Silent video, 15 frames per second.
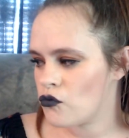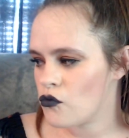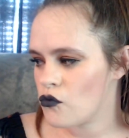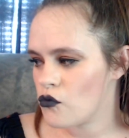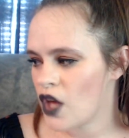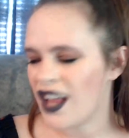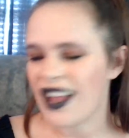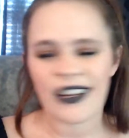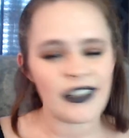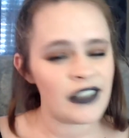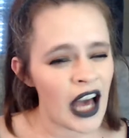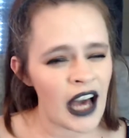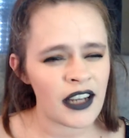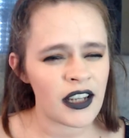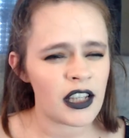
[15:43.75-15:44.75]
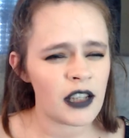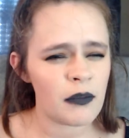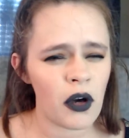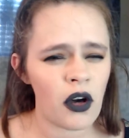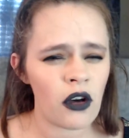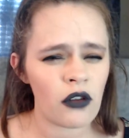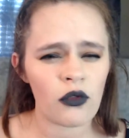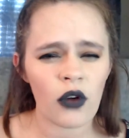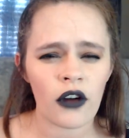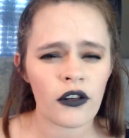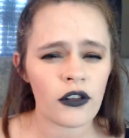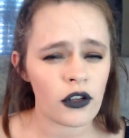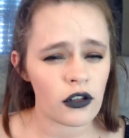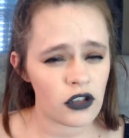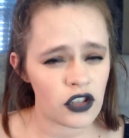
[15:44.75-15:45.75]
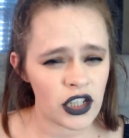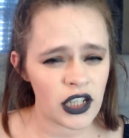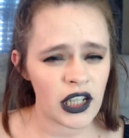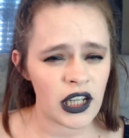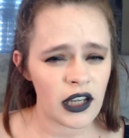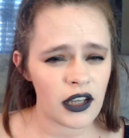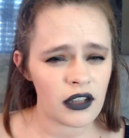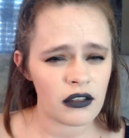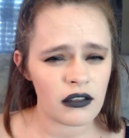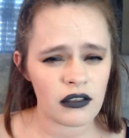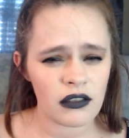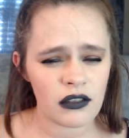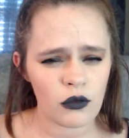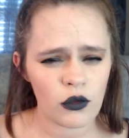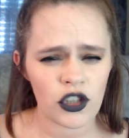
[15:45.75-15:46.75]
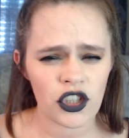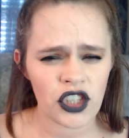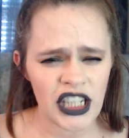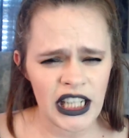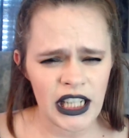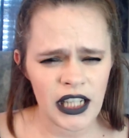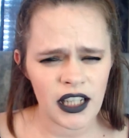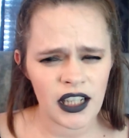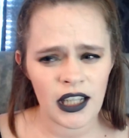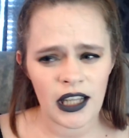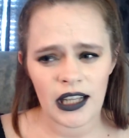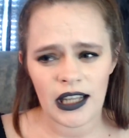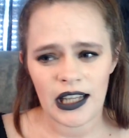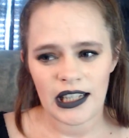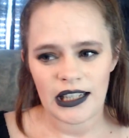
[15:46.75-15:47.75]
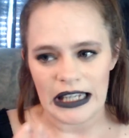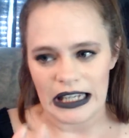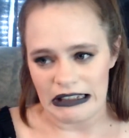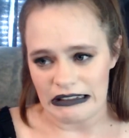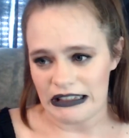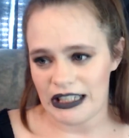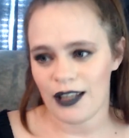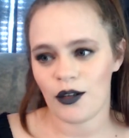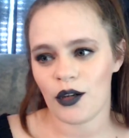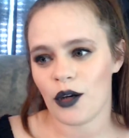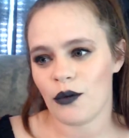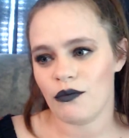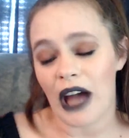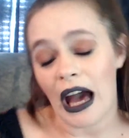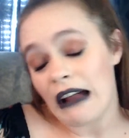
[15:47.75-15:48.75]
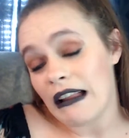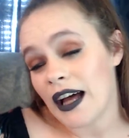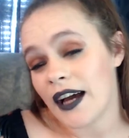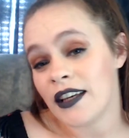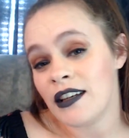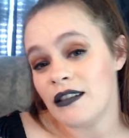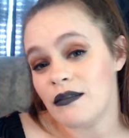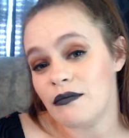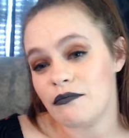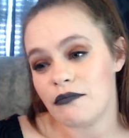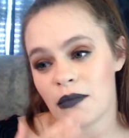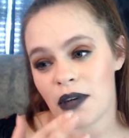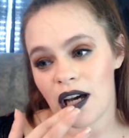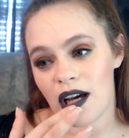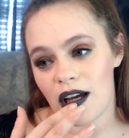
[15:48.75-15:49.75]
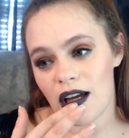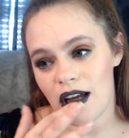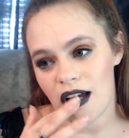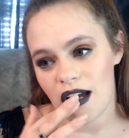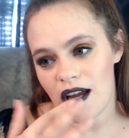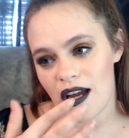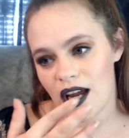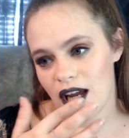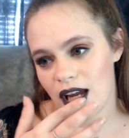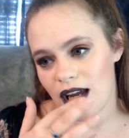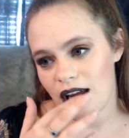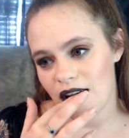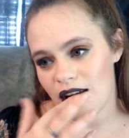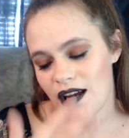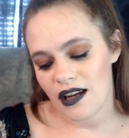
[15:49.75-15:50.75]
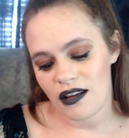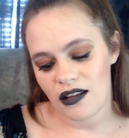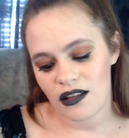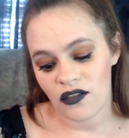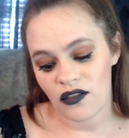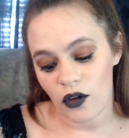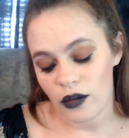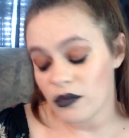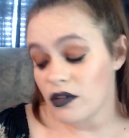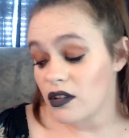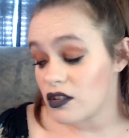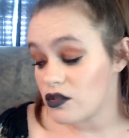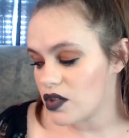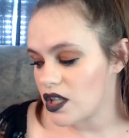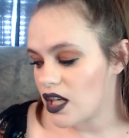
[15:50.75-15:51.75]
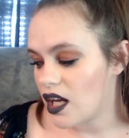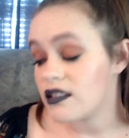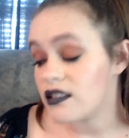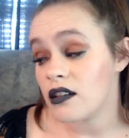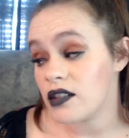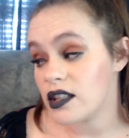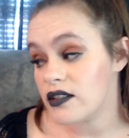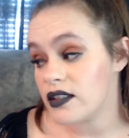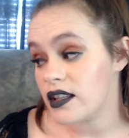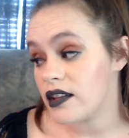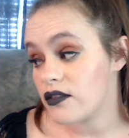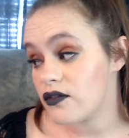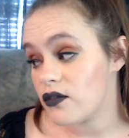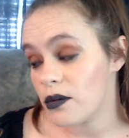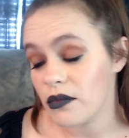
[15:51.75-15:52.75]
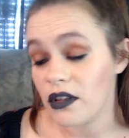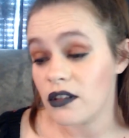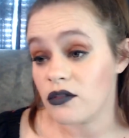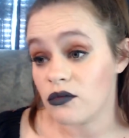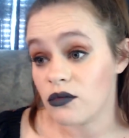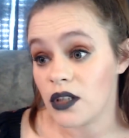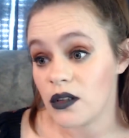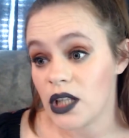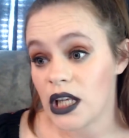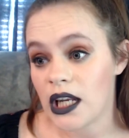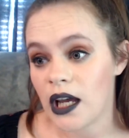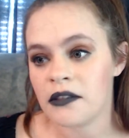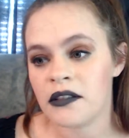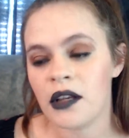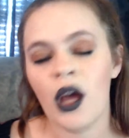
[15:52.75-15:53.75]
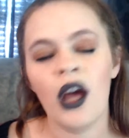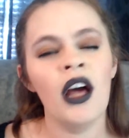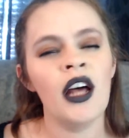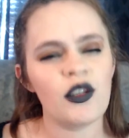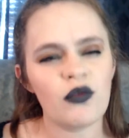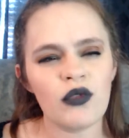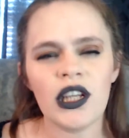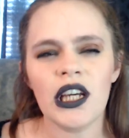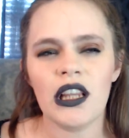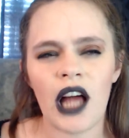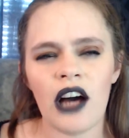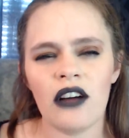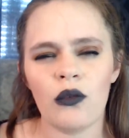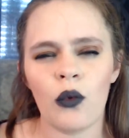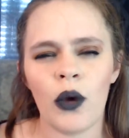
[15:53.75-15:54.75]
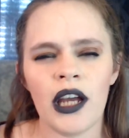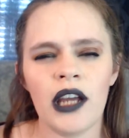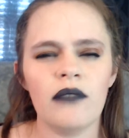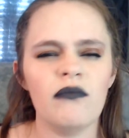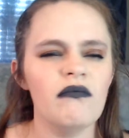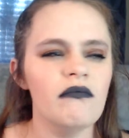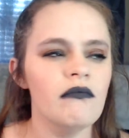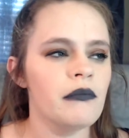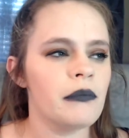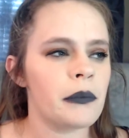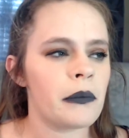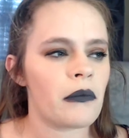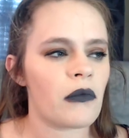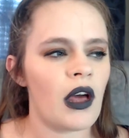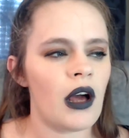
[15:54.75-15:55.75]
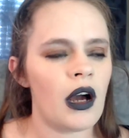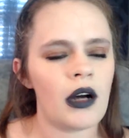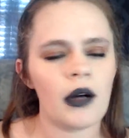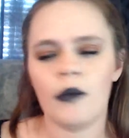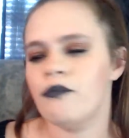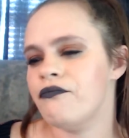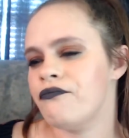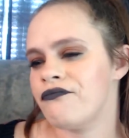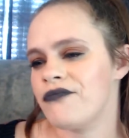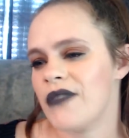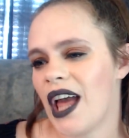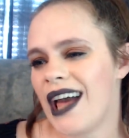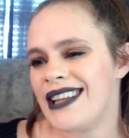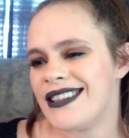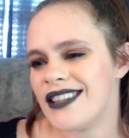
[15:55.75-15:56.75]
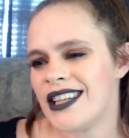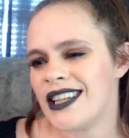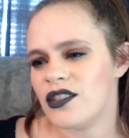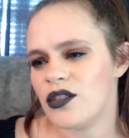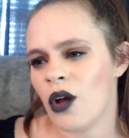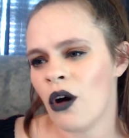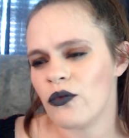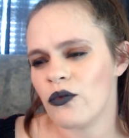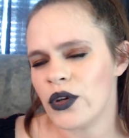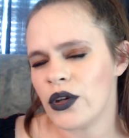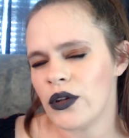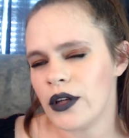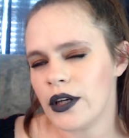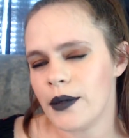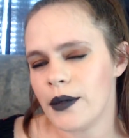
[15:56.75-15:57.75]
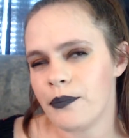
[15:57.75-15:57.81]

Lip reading: Like 90s punk rocker chic or chic. I don't know. I like it, but the formula is really nice. I'll give it that. The formula is really, really nice. It's really lightweight. Um, it's not really.